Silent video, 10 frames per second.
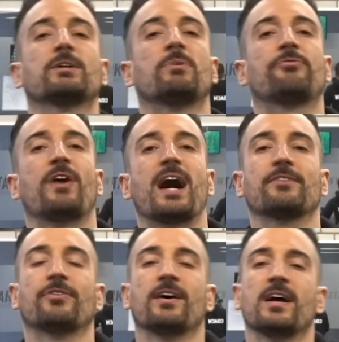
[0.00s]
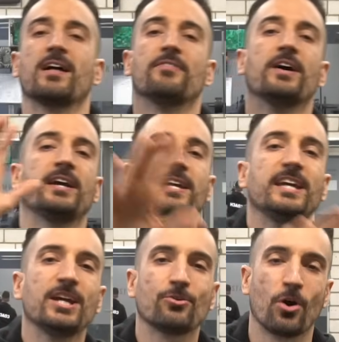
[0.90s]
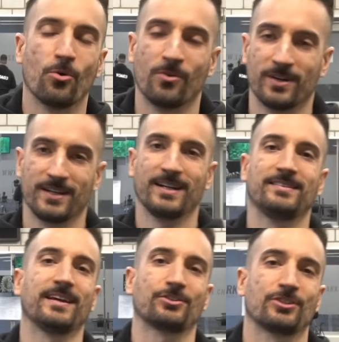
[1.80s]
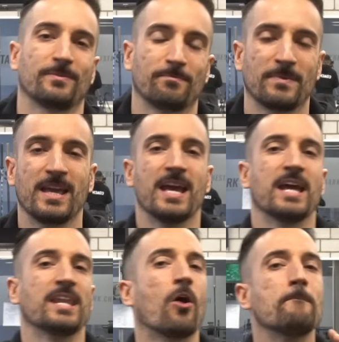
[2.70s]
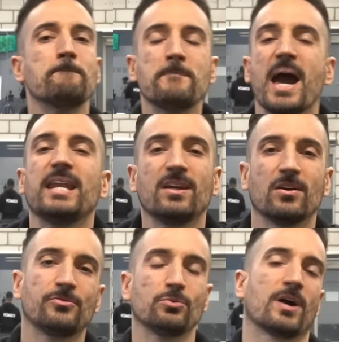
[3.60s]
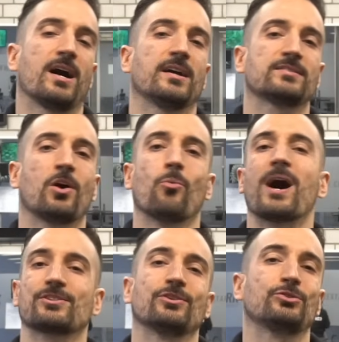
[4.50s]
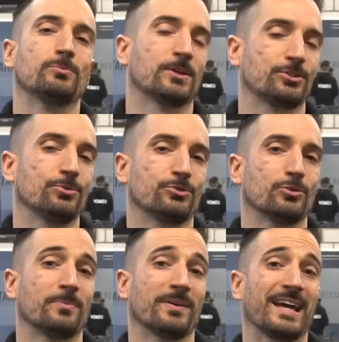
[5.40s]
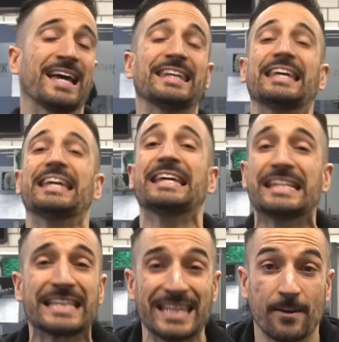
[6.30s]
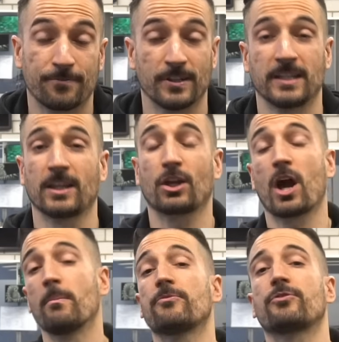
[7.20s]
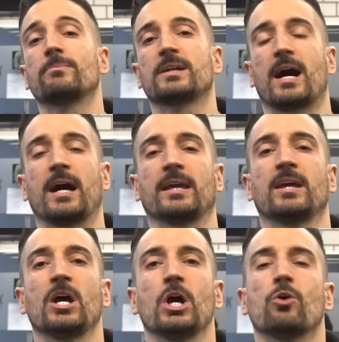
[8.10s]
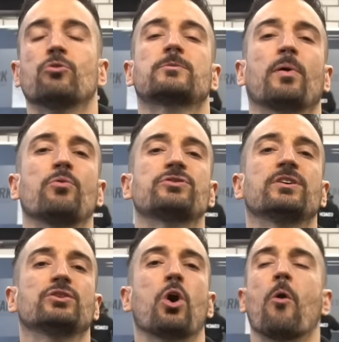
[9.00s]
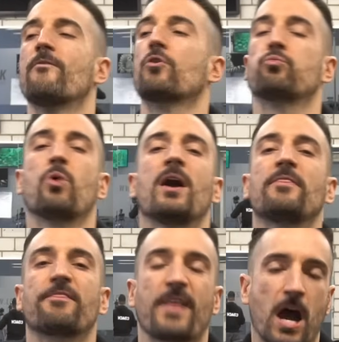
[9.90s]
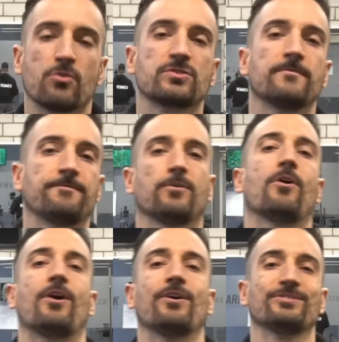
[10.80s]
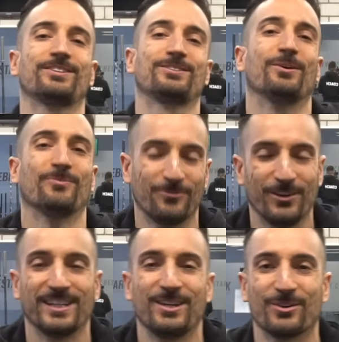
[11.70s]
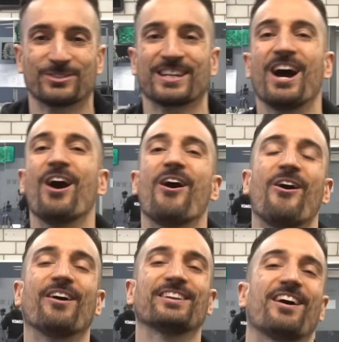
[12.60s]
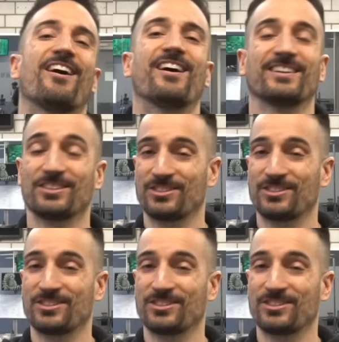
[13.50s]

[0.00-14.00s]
number five, the hero addiction. Now, many of you guys are watching too much YouTube. And isn't that funny? Coming from a guy who's posted over one thousand four hundred videos on our